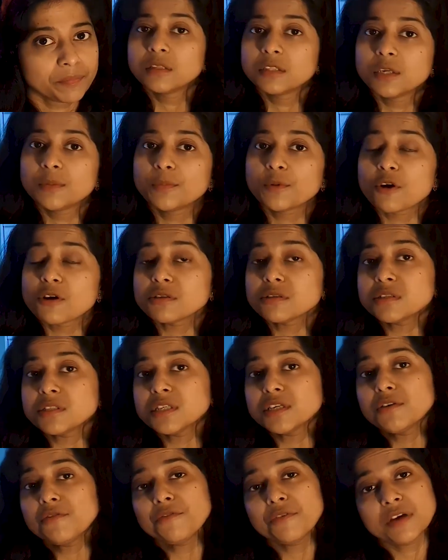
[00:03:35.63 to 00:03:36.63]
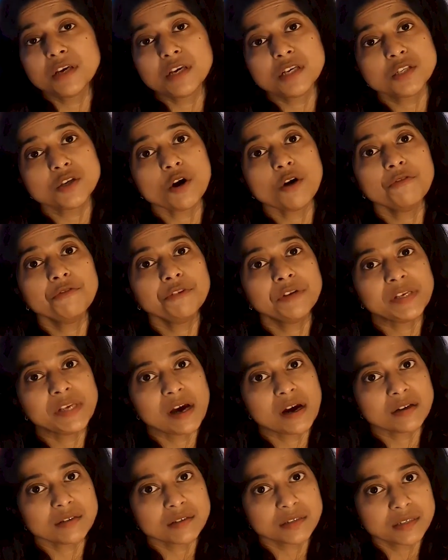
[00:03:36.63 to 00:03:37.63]
The processing fees of
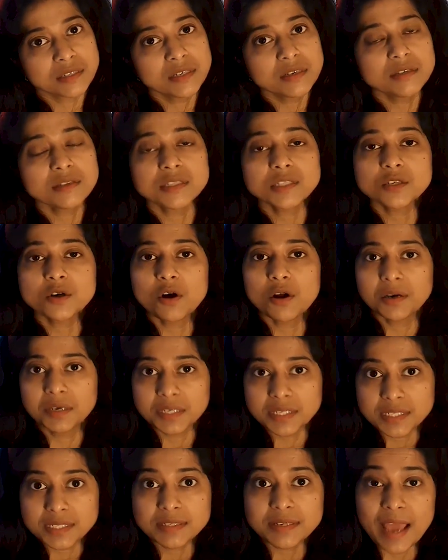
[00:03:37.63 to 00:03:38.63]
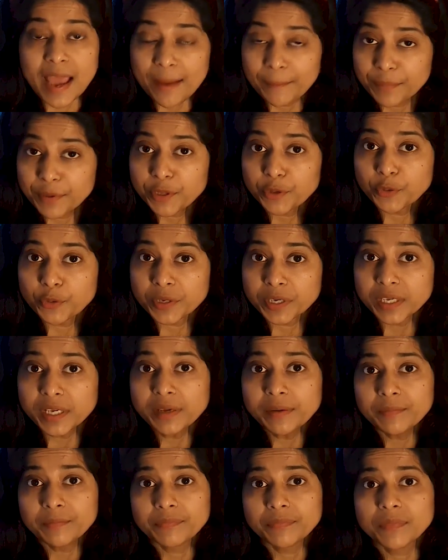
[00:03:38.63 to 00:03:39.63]
TRC is called as stamp
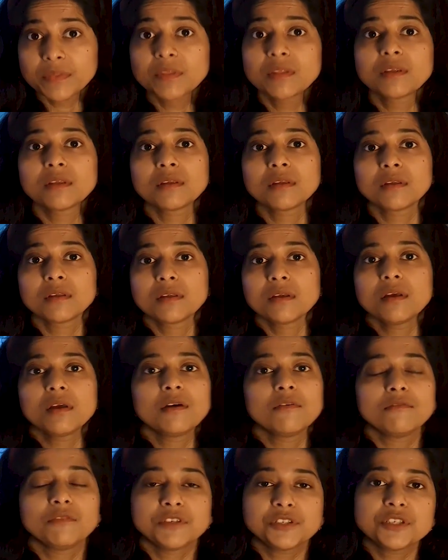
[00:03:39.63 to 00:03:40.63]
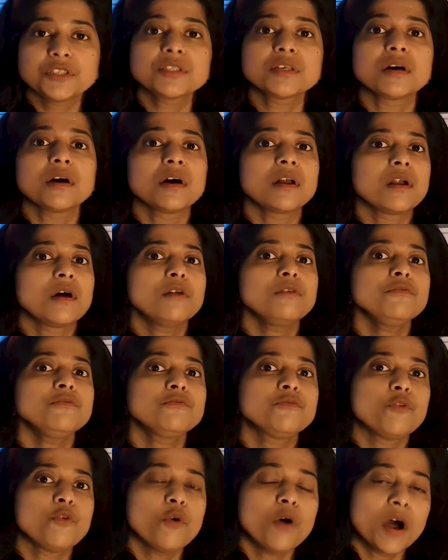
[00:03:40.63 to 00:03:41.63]
duty, which is around
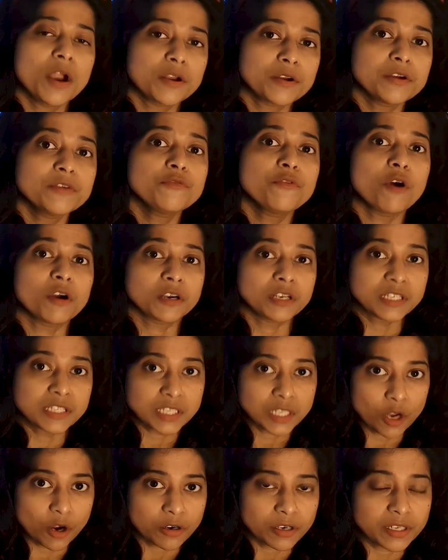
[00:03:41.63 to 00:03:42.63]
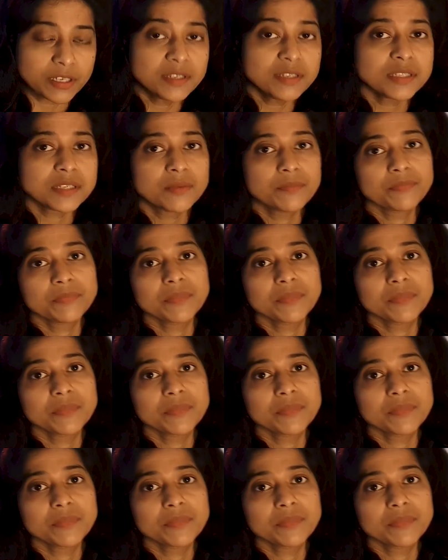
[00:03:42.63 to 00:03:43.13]
440 zlotys.